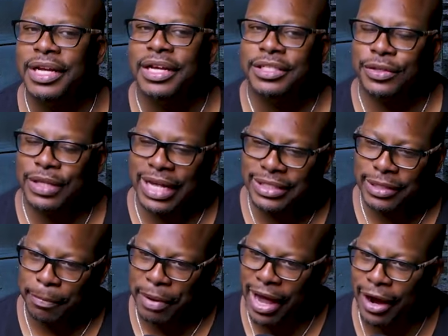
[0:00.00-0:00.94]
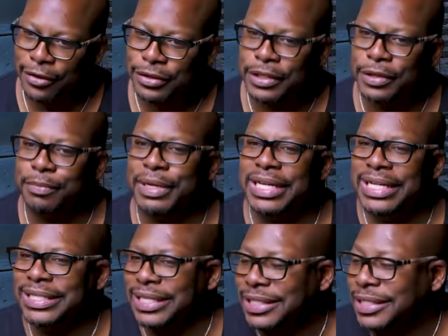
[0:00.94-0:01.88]
So that's hypocrisy. But
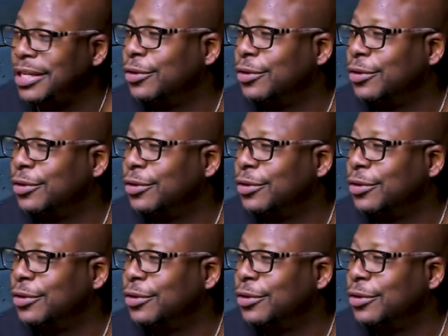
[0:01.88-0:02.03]
is it still